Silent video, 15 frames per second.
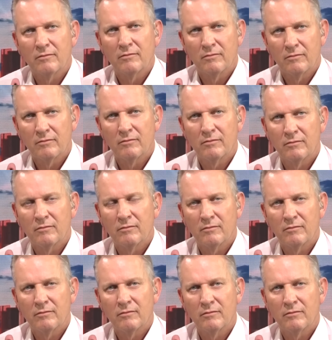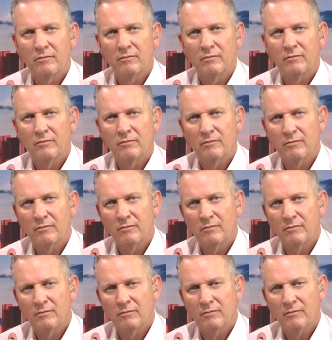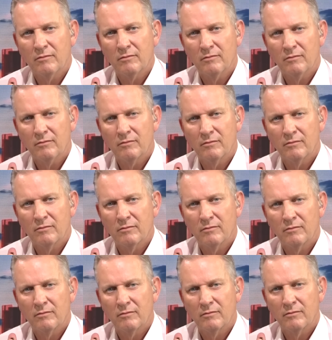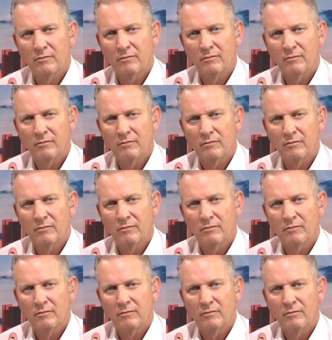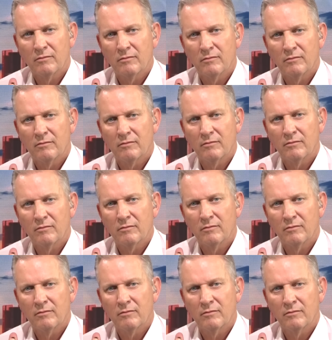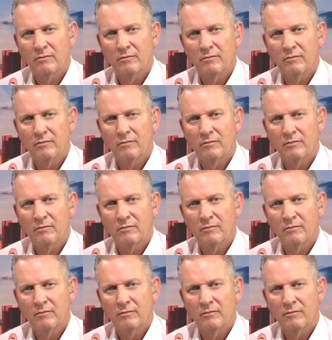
(not speaking)